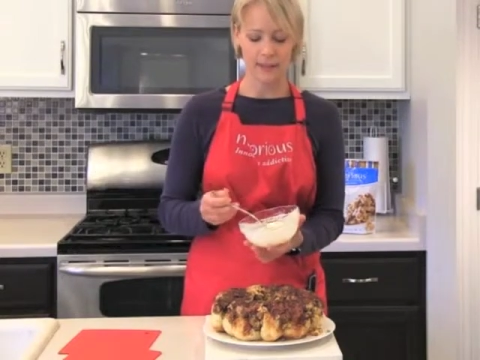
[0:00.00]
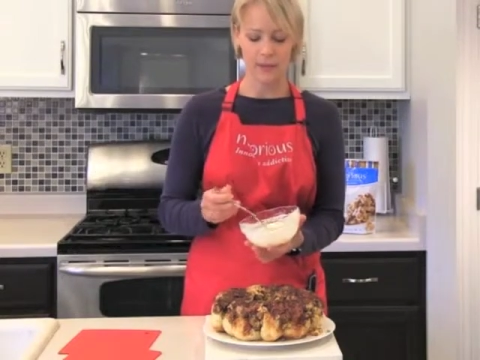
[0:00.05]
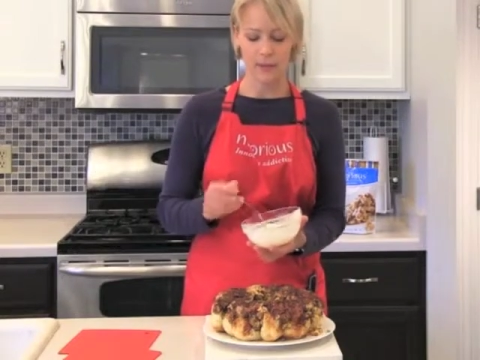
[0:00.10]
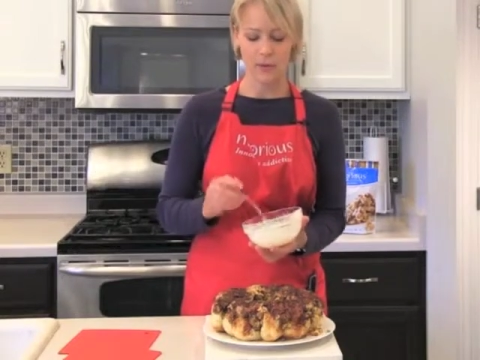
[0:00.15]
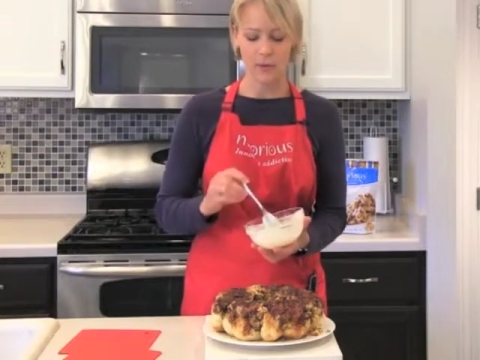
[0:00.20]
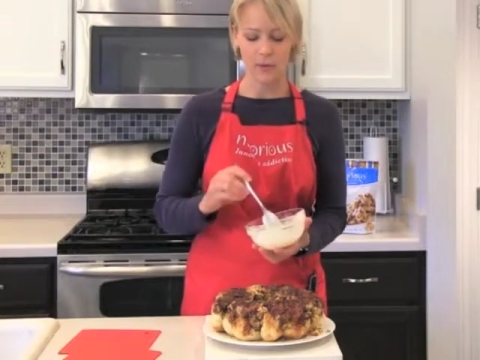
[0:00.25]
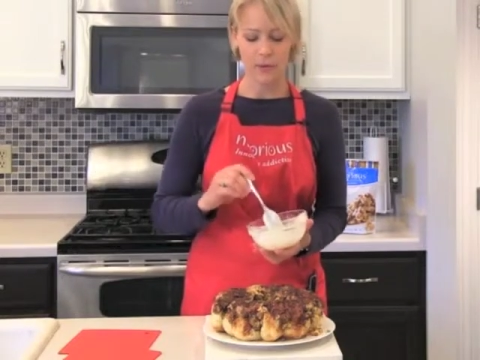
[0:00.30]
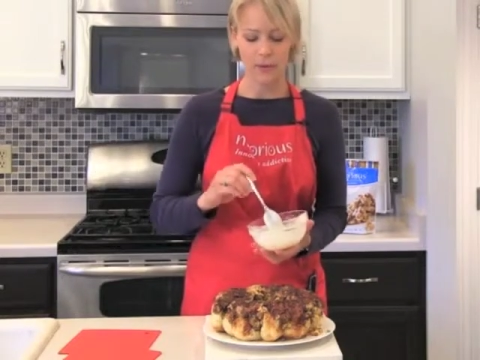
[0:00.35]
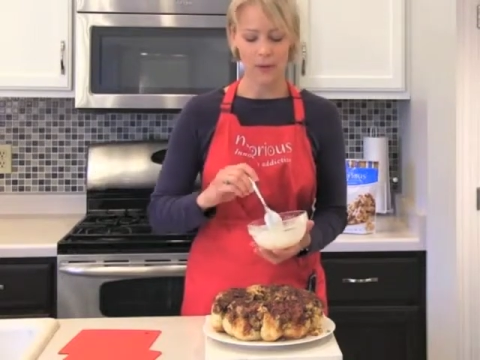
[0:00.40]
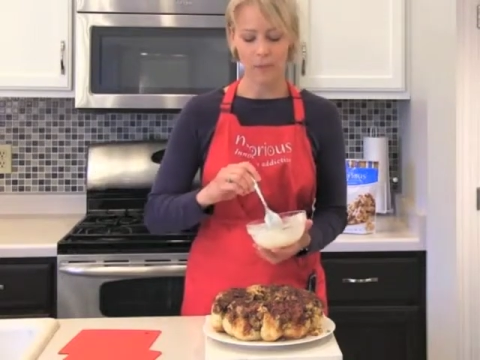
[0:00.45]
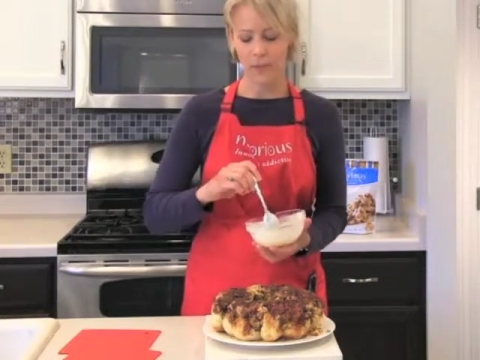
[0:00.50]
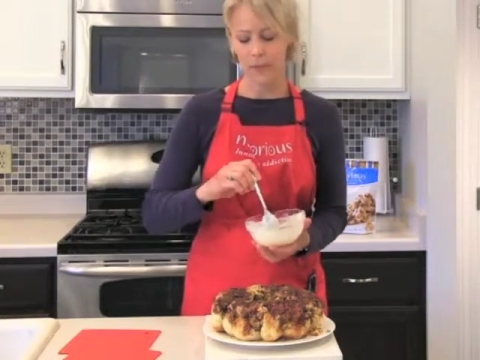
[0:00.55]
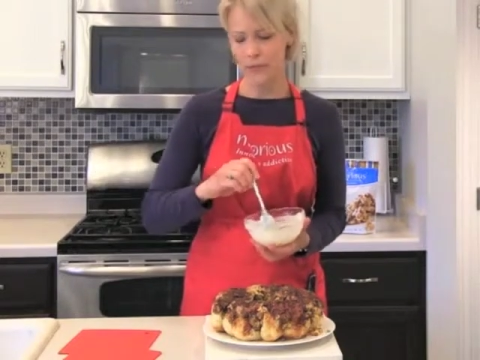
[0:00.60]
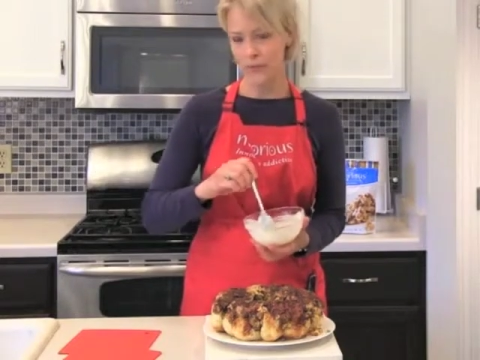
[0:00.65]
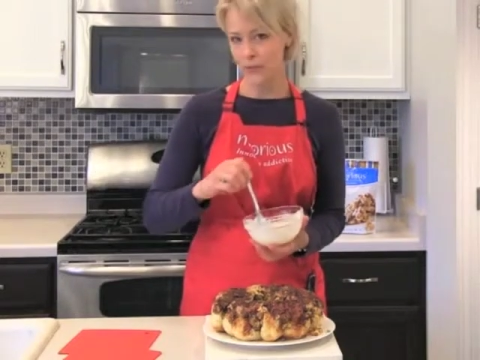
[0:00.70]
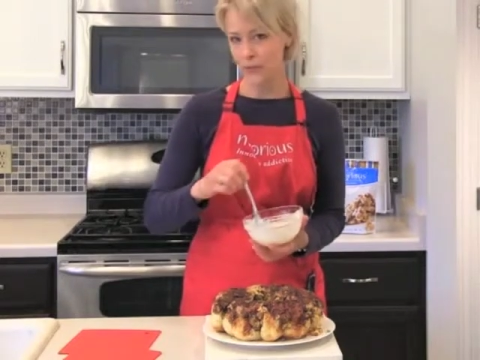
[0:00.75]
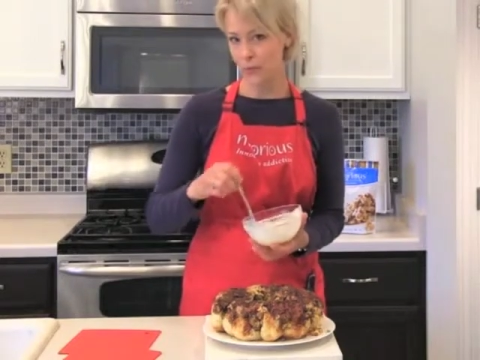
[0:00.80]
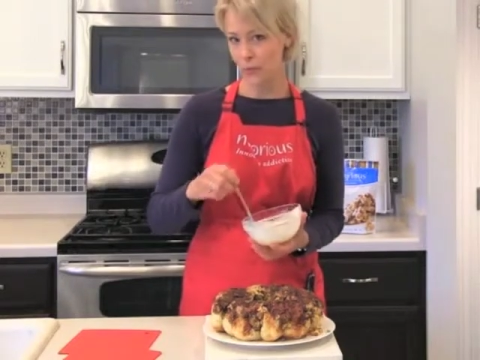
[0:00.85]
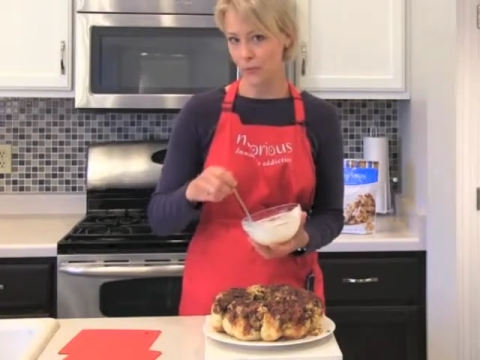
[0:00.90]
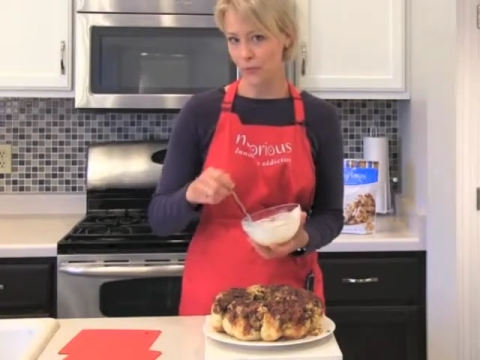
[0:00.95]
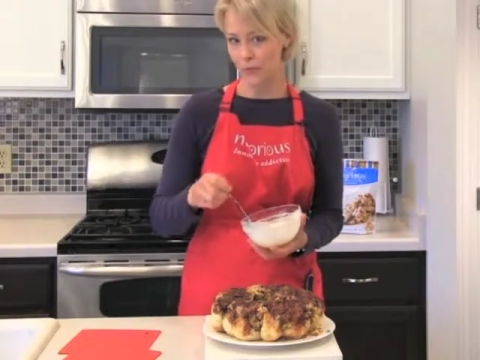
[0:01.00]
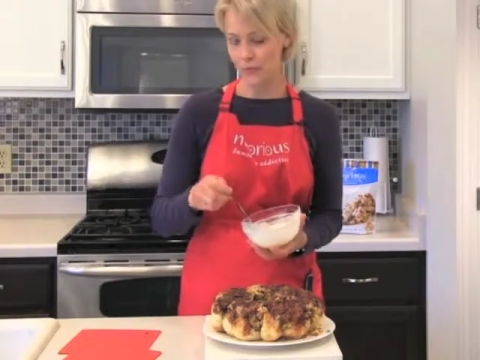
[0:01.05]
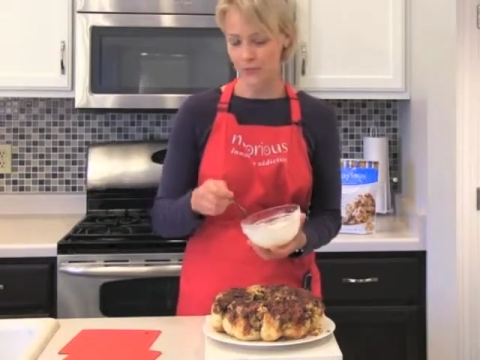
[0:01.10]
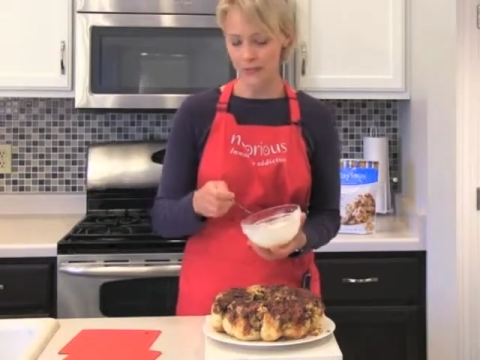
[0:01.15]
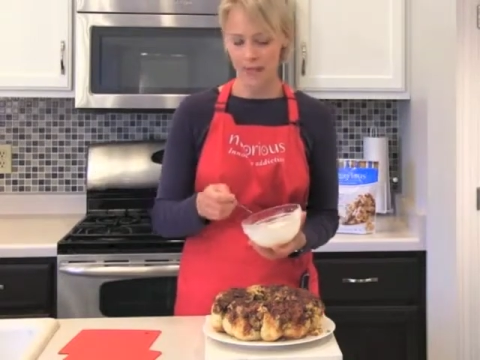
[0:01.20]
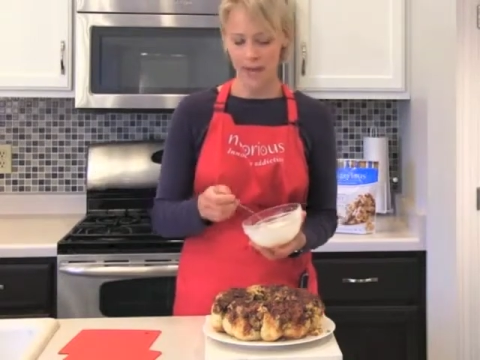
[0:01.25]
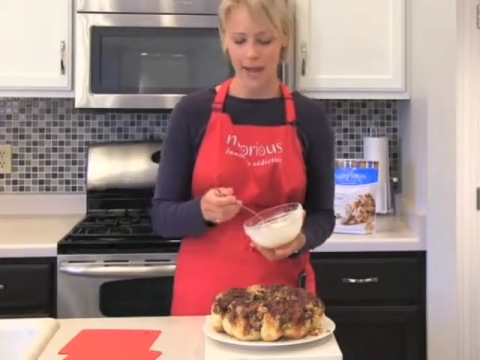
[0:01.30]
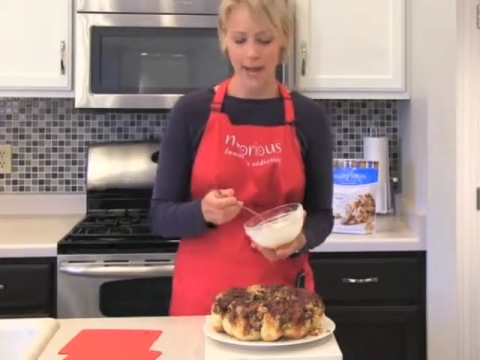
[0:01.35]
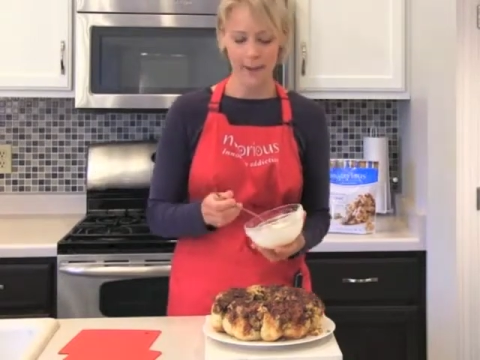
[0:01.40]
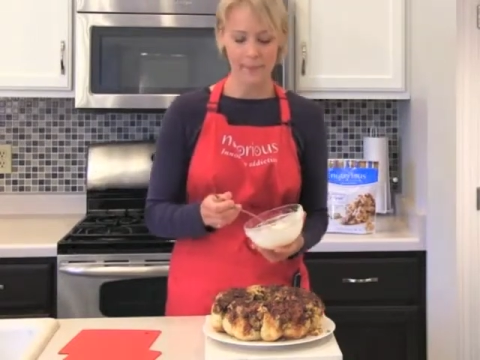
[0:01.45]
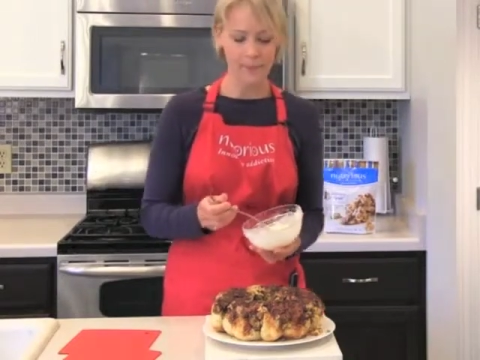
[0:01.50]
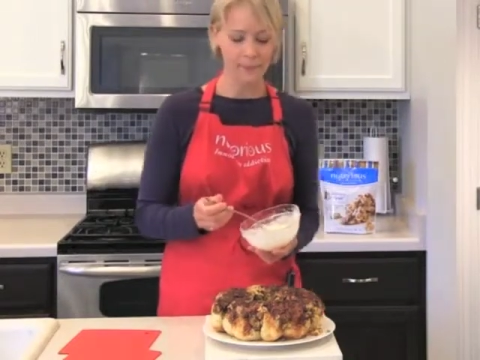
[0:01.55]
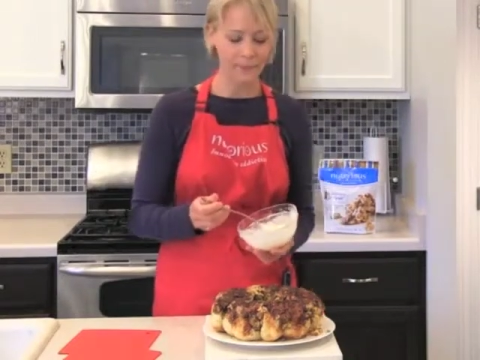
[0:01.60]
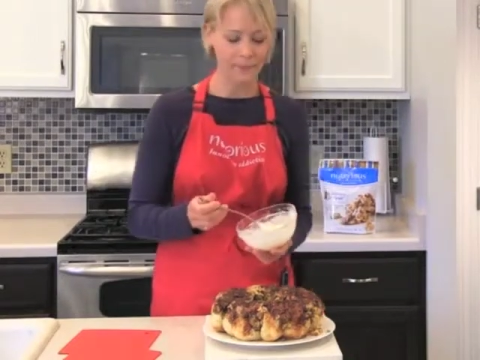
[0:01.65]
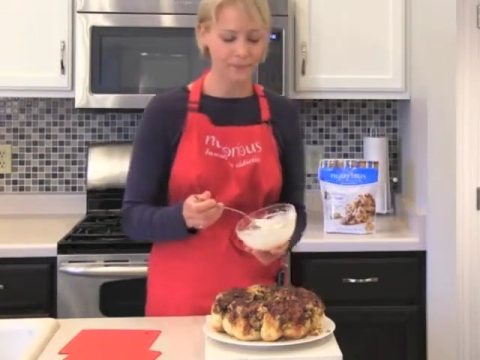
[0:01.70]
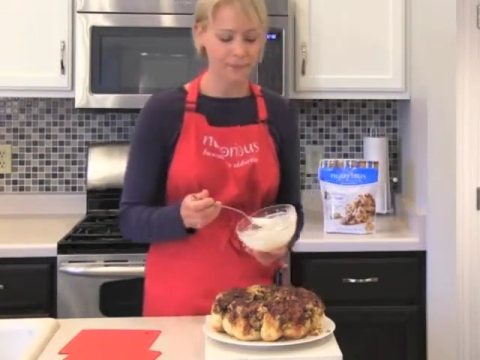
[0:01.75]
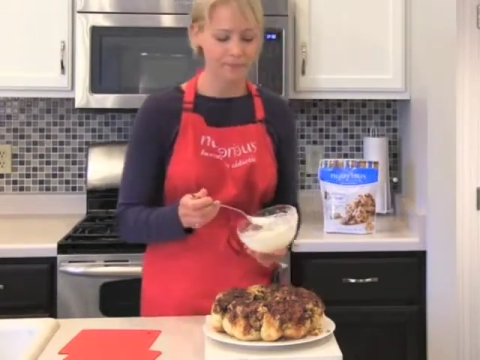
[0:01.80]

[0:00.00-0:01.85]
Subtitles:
so I'm going to put this over the top.